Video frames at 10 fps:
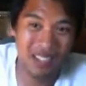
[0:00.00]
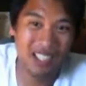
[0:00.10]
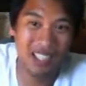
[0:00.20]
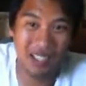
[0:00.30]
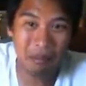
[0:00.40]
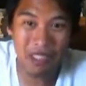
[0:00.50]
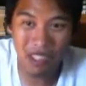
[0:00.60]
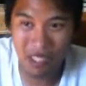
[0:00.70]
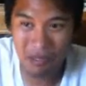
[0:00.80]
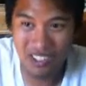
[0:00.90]
hanging up the
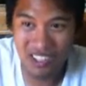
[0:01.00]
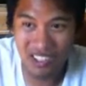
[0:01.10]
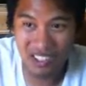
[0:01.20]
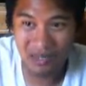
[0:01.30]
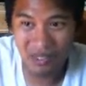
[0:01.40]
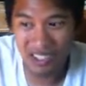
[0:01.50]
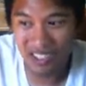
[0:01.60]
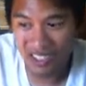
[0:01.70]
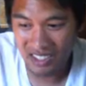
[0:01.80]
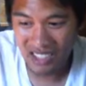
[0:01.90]
gloves soon
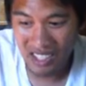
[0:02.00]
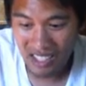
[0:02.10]
because,